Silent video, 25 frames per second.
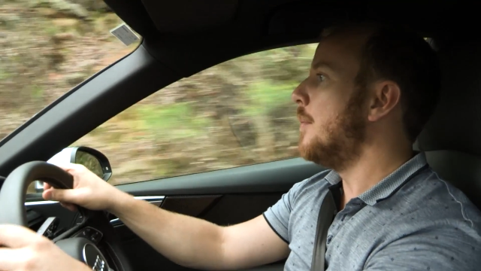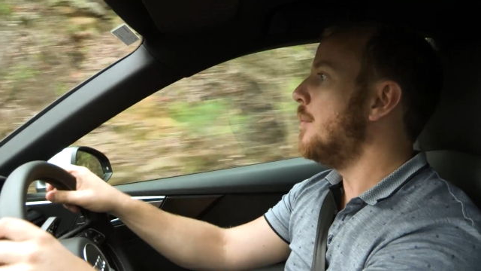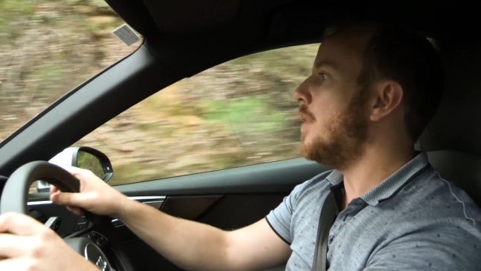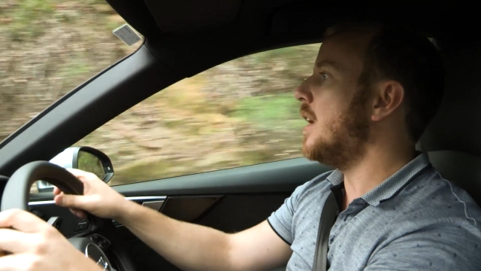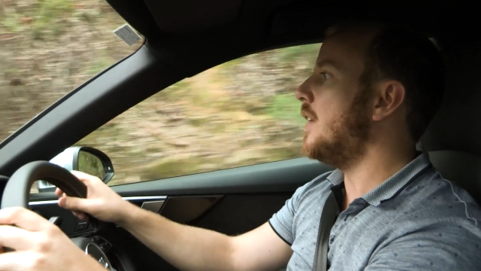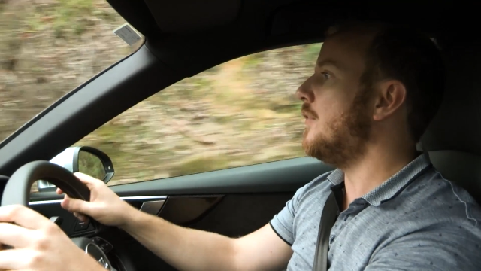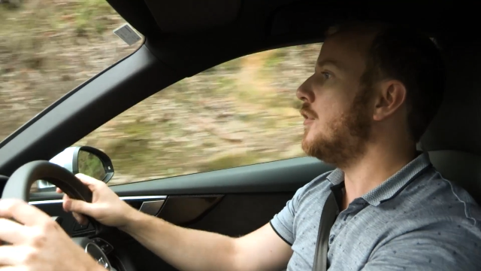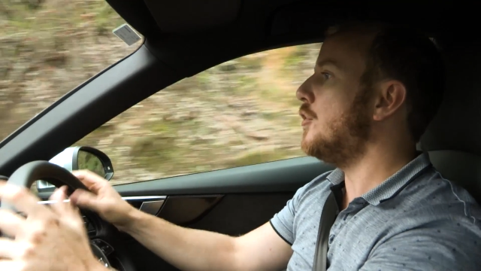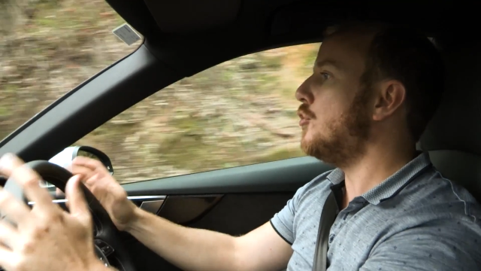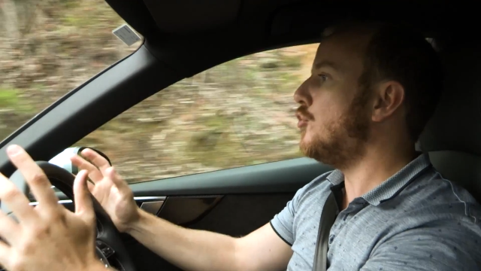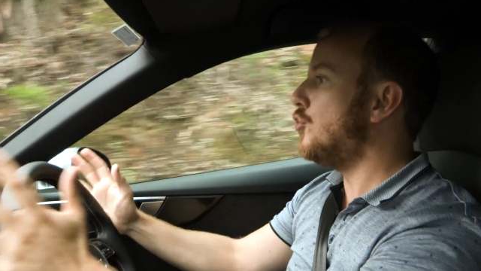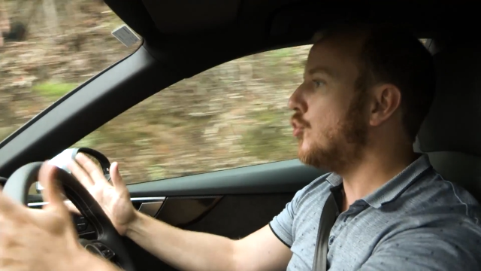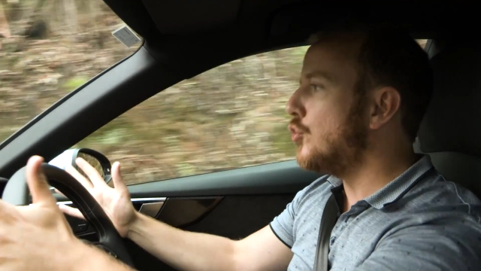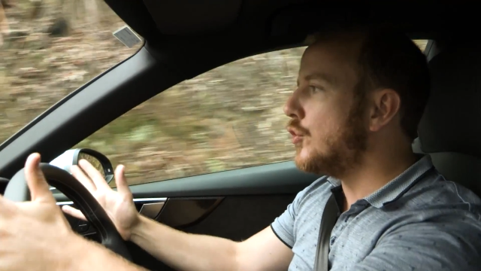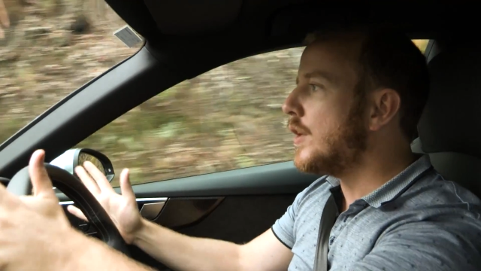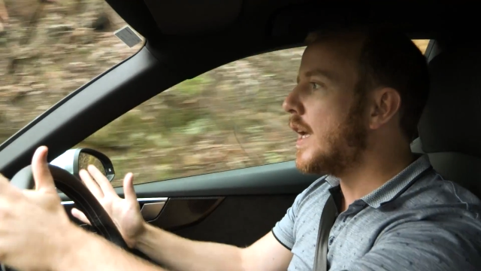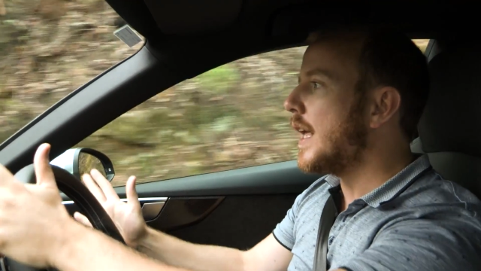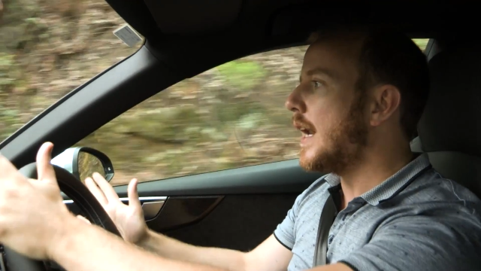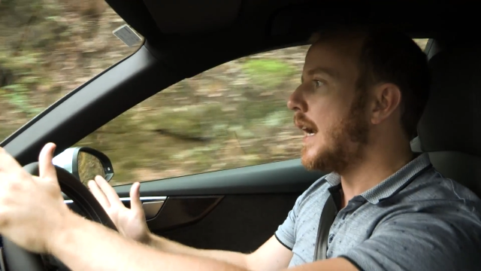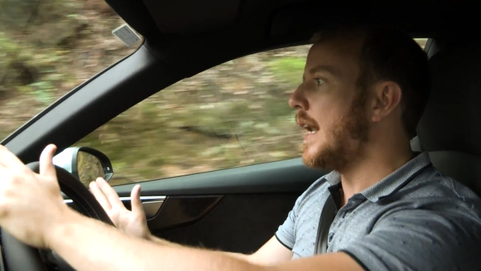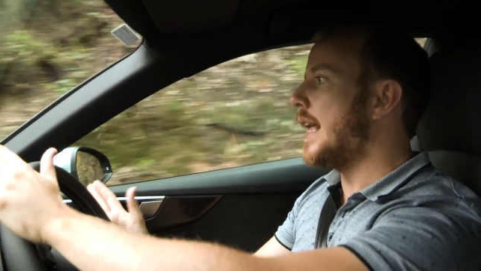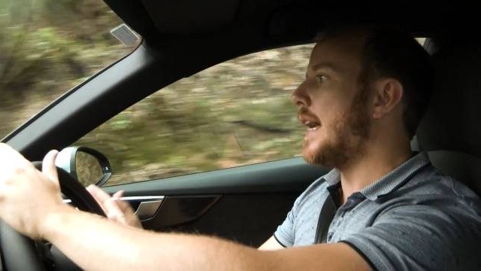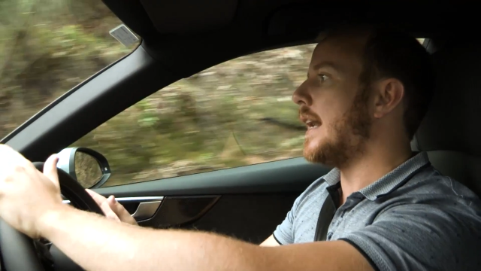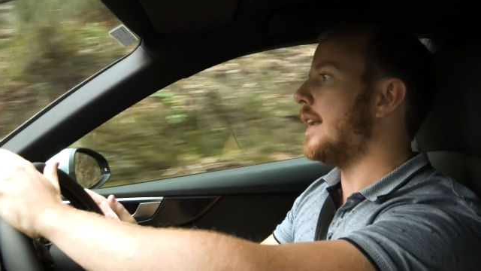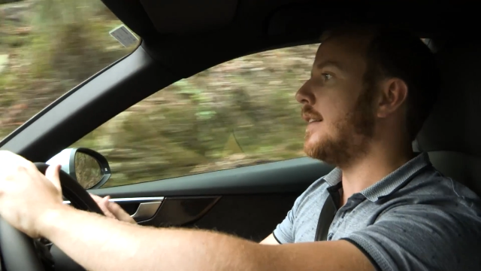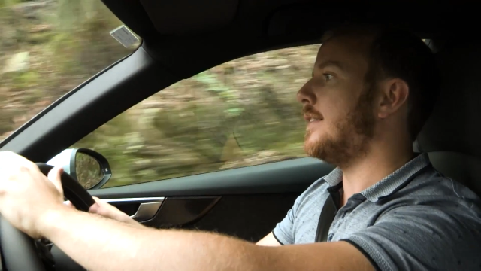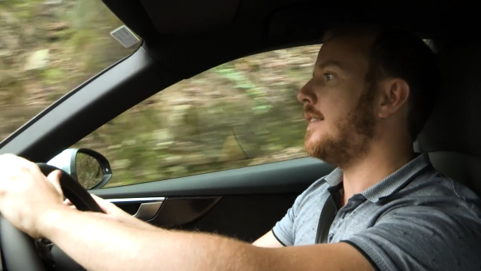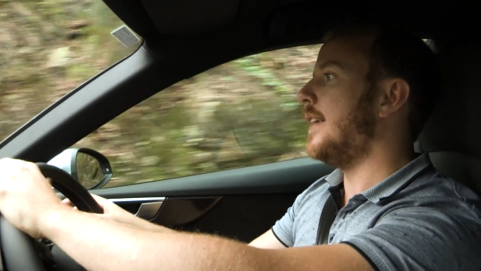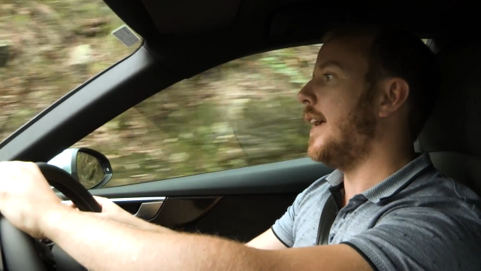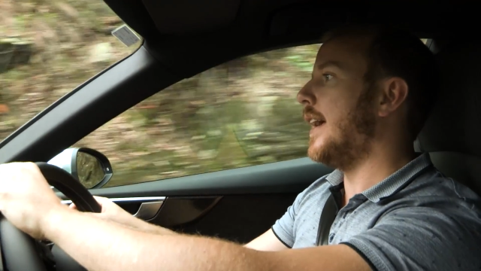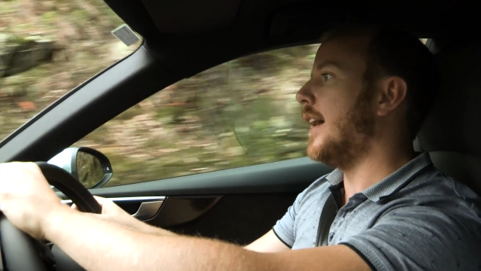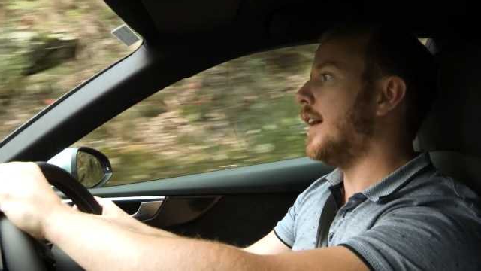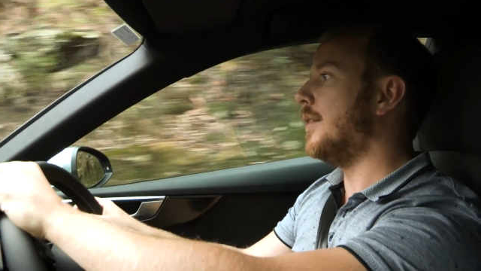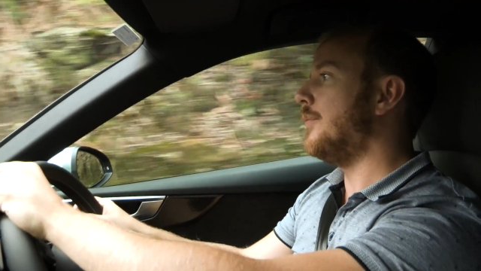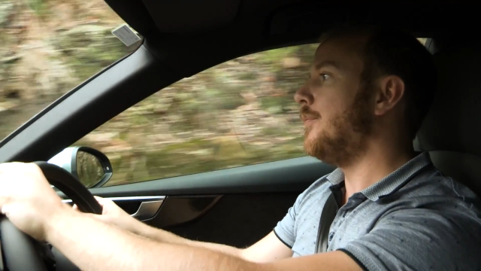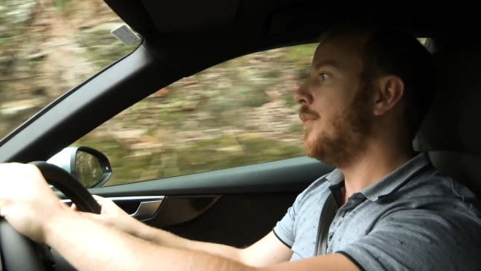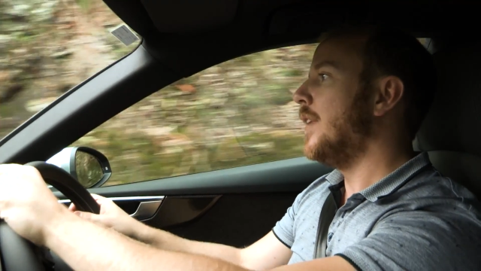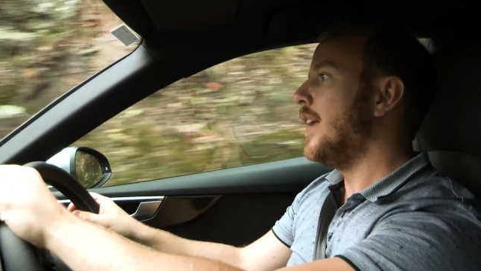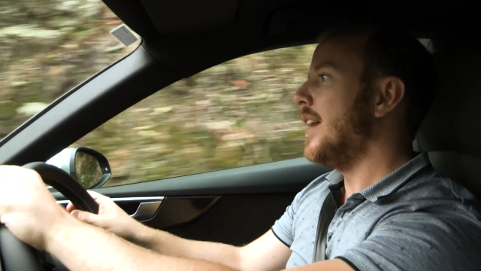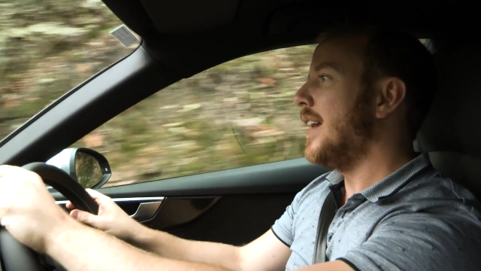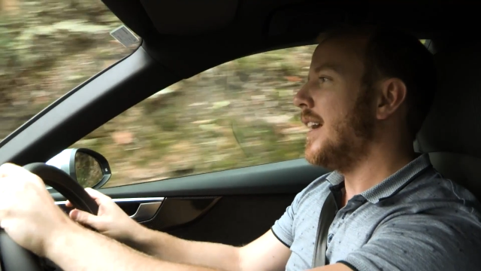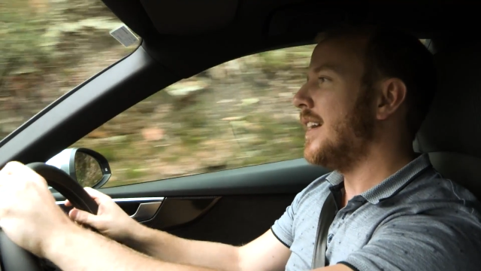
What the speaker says: but if you do get it out of town,